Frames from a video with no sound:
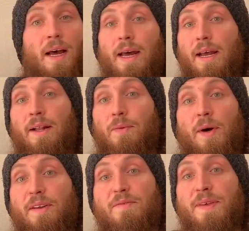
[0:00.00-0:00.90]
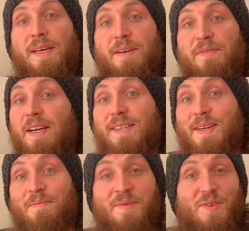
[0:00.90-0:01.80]
And hell, one of the
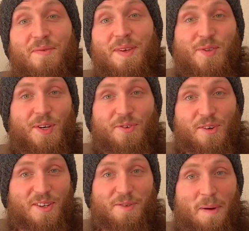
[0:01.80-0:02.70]
victims of this increased